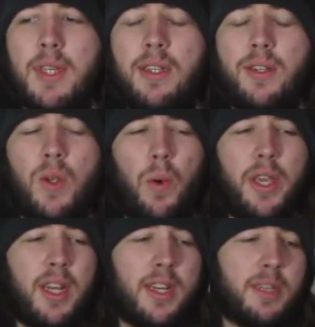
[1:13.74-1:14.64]
So what
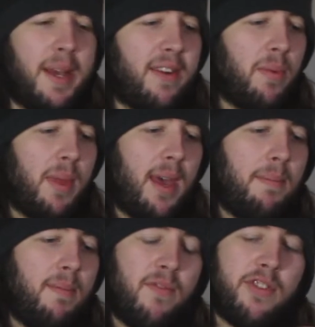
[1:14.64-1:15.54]
you can expect from
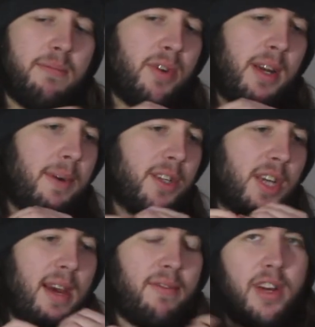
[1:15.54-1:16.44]
them, from pretty much
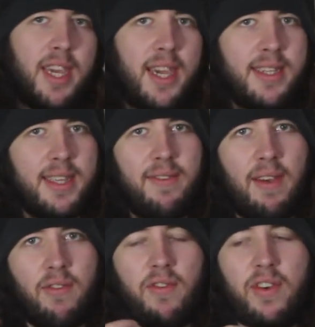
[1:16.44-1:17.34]
every case they've
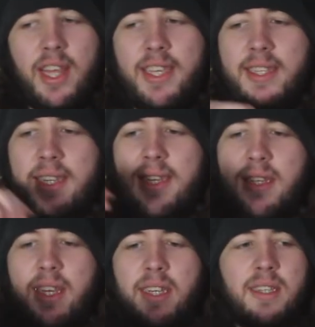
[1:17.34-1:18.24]
ever released,
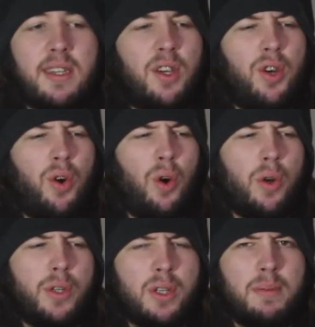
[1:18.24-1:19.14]
is this
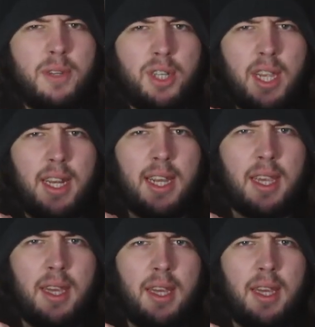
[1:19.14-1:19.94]
gorgeous machining.